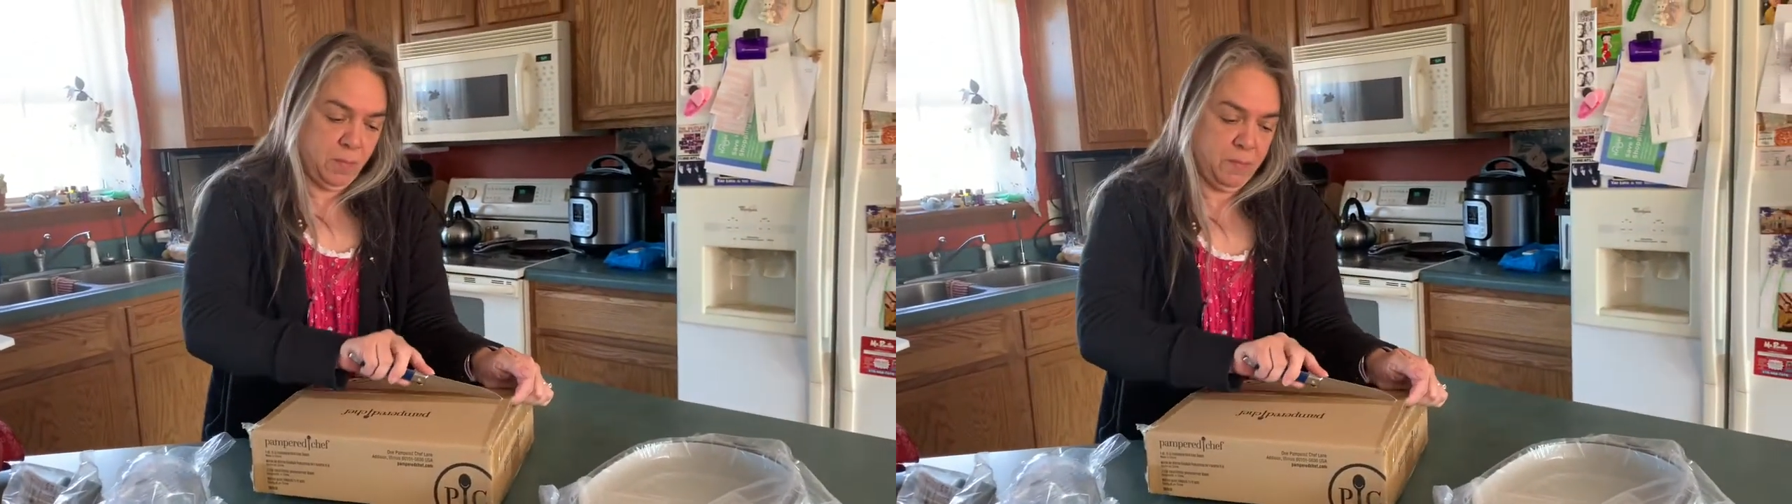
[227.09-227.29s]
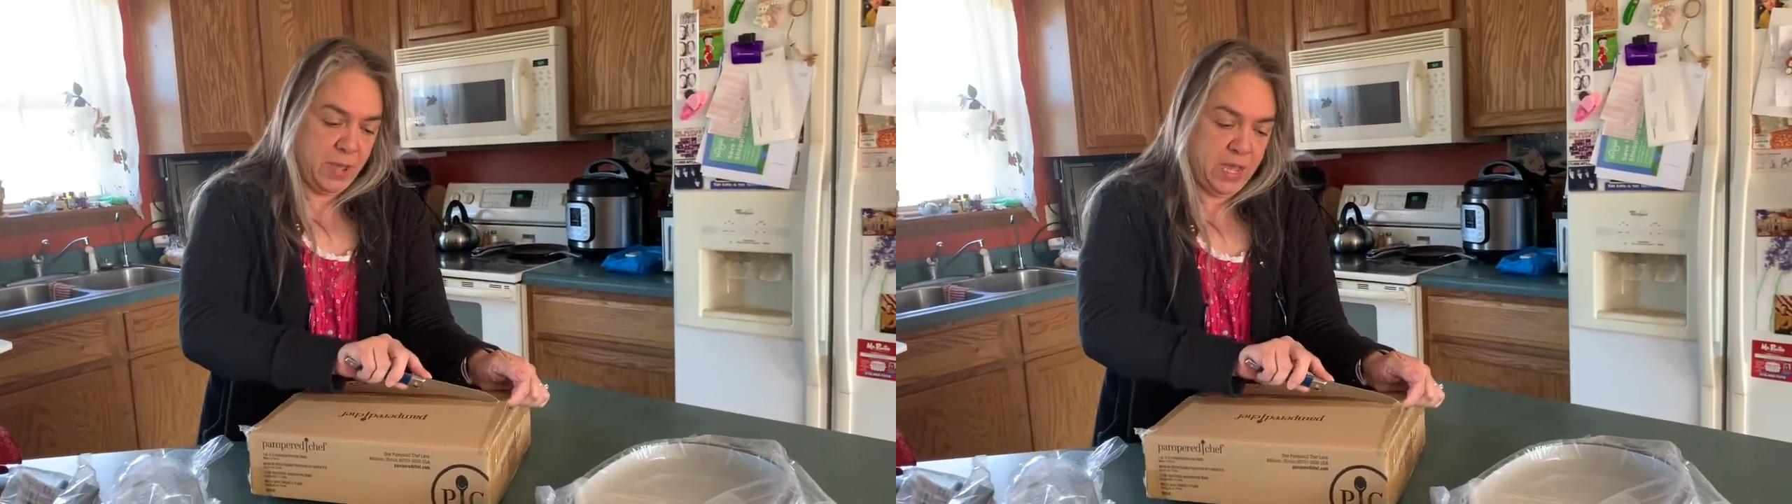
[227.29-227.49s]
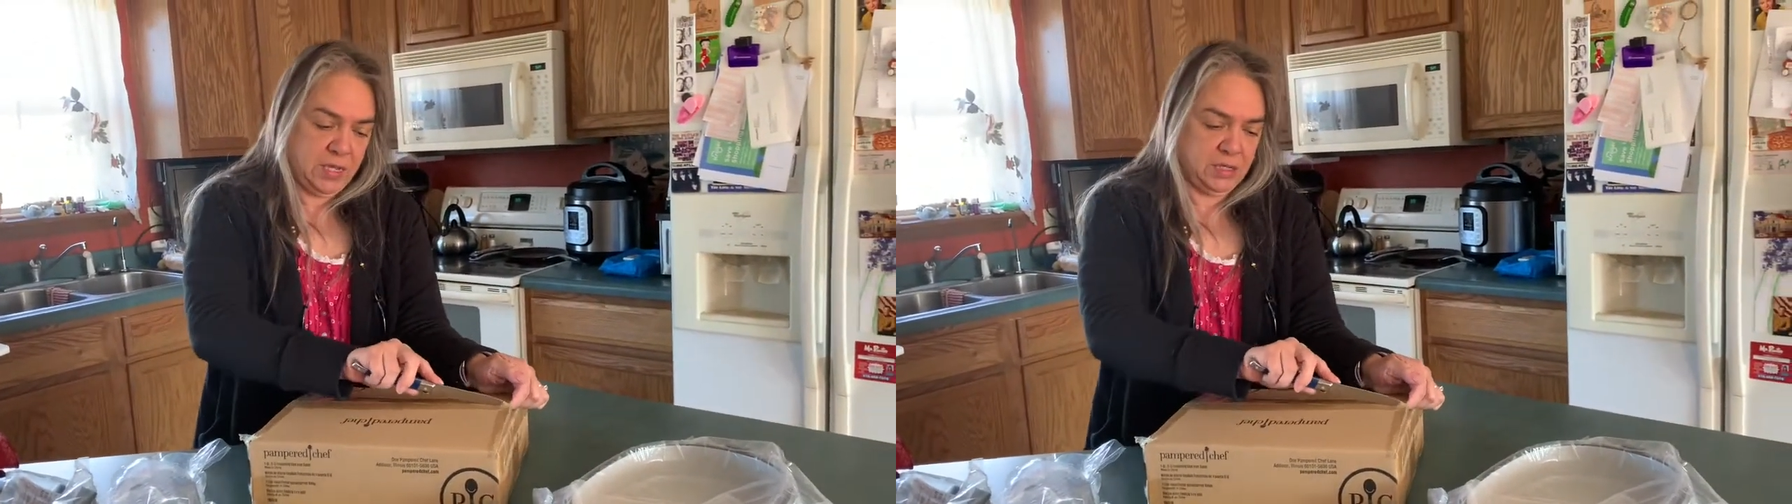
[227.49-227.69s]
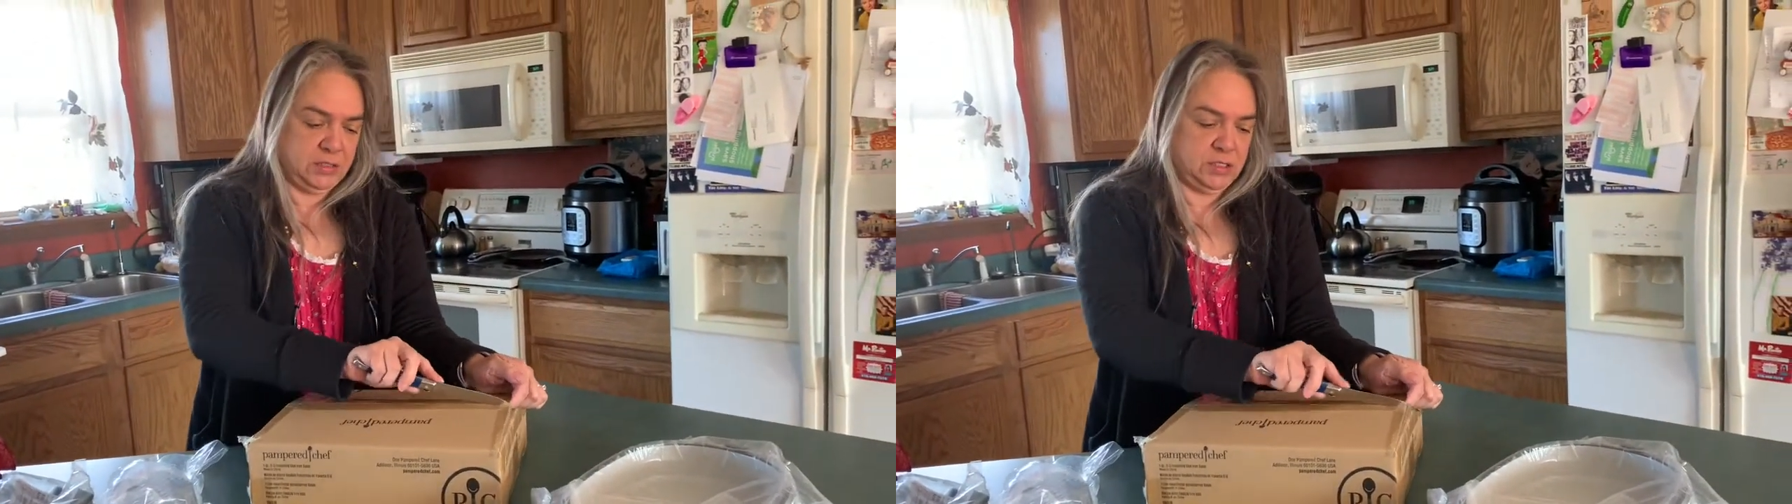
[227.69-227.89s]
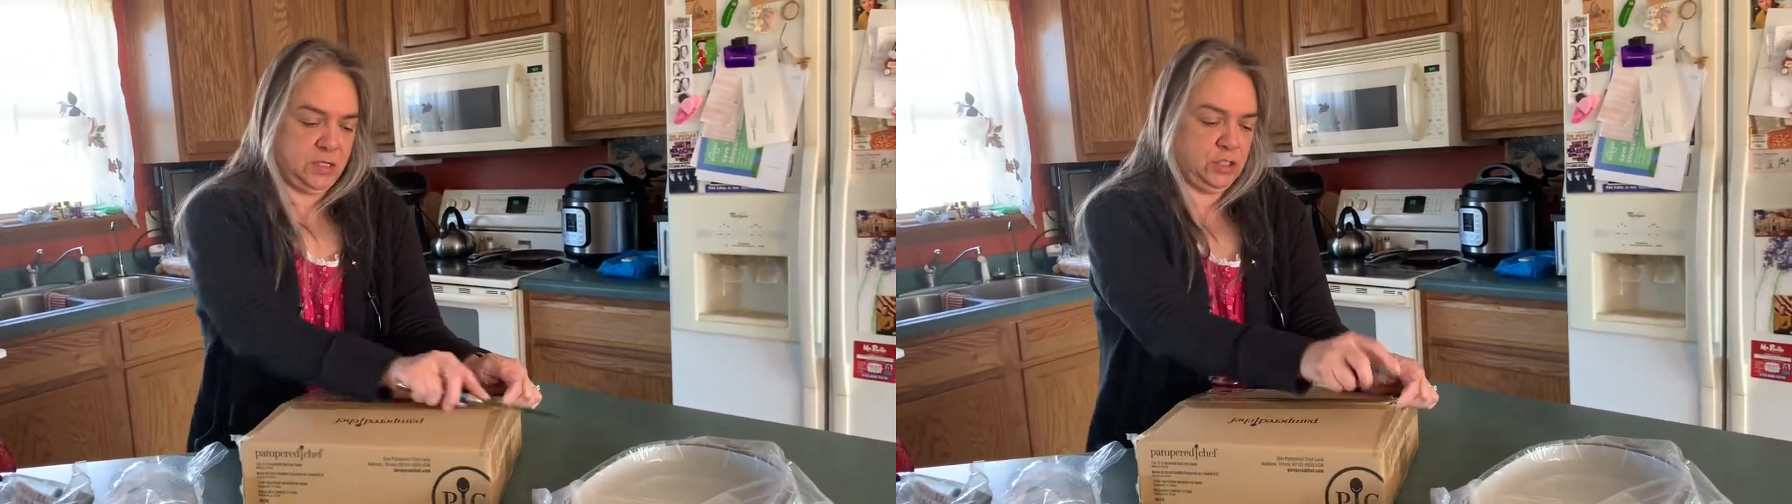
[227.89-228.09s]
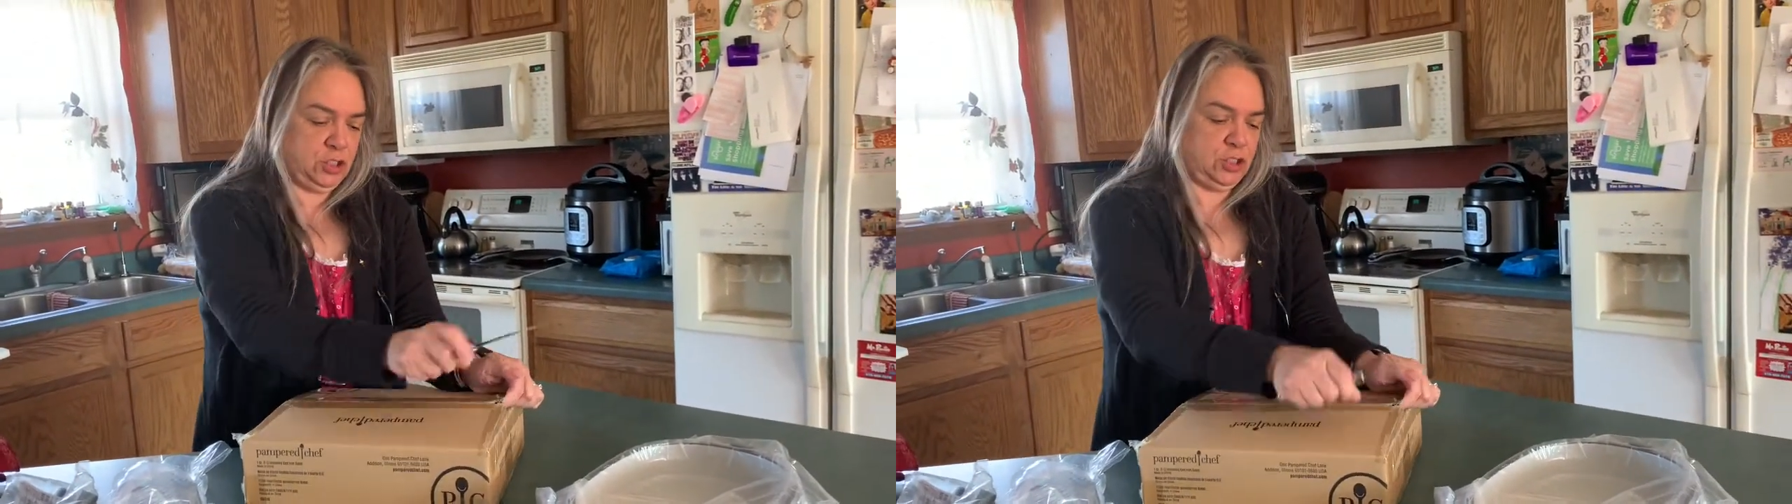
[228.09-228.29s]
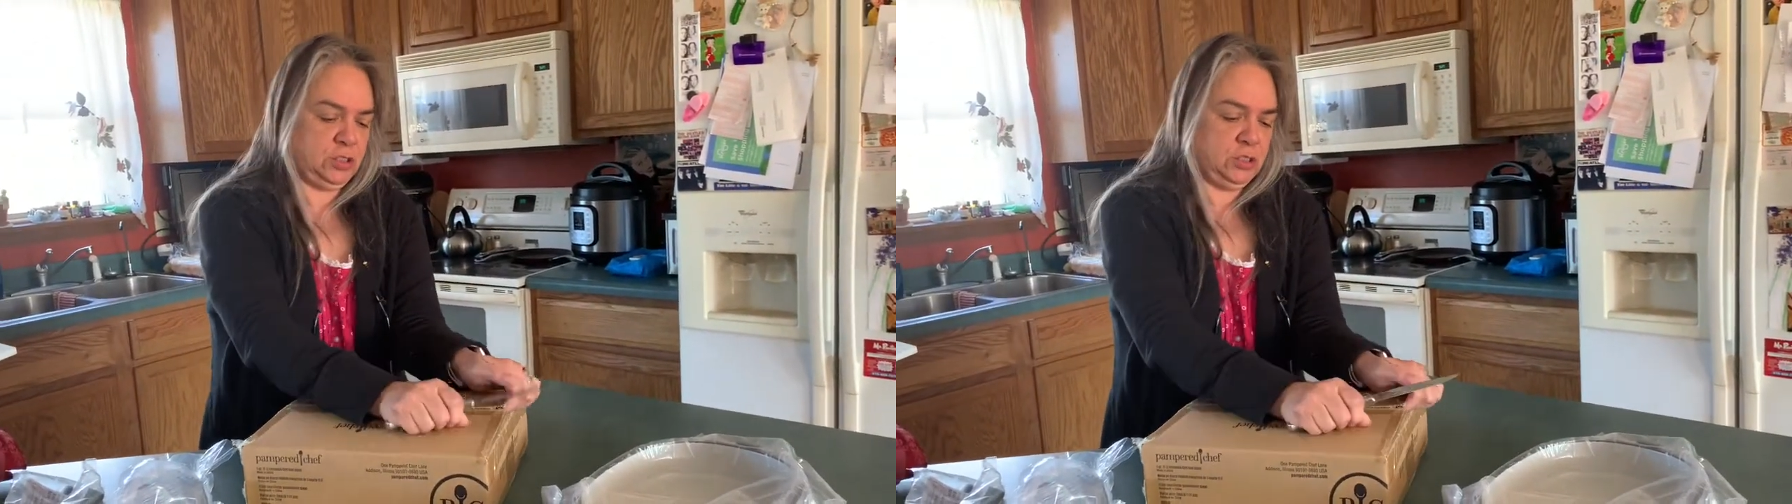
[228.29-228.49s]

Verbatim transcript: baking dish.